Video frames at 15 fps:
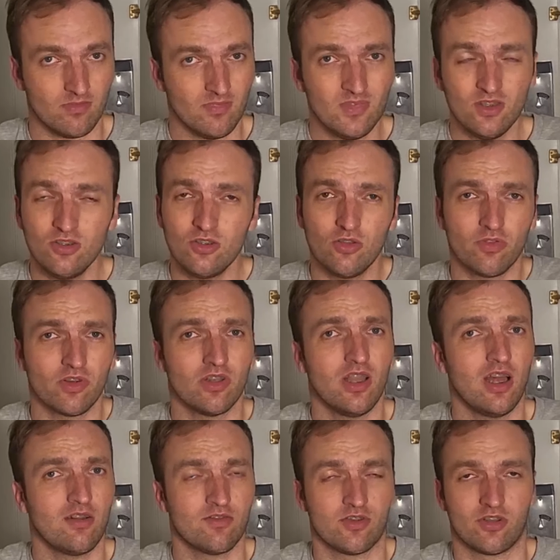So for a lot
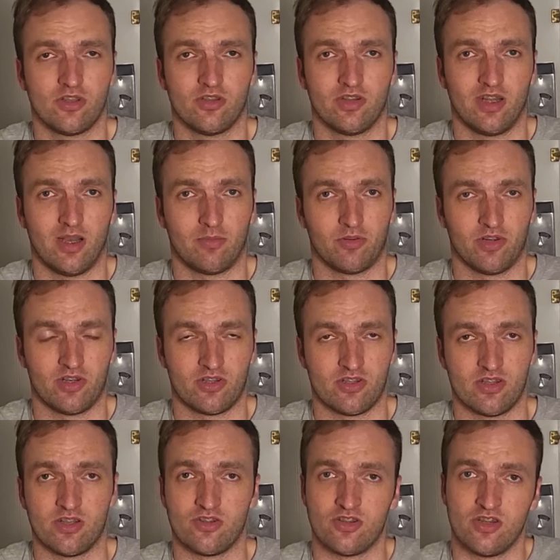of security operations
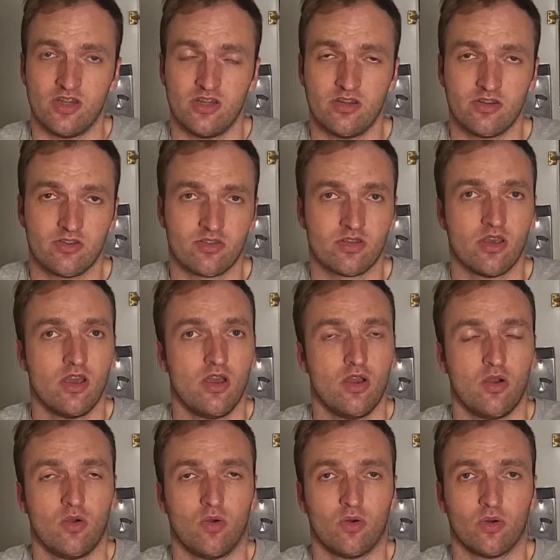engineers
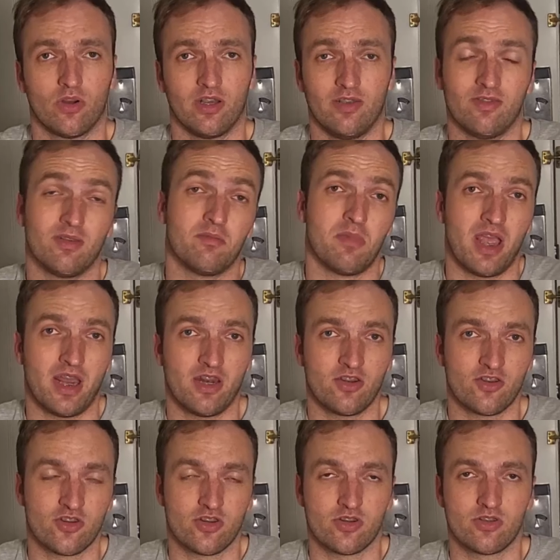or even
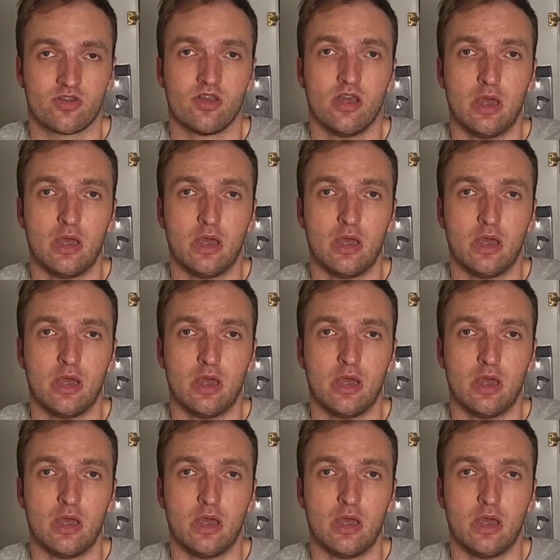managers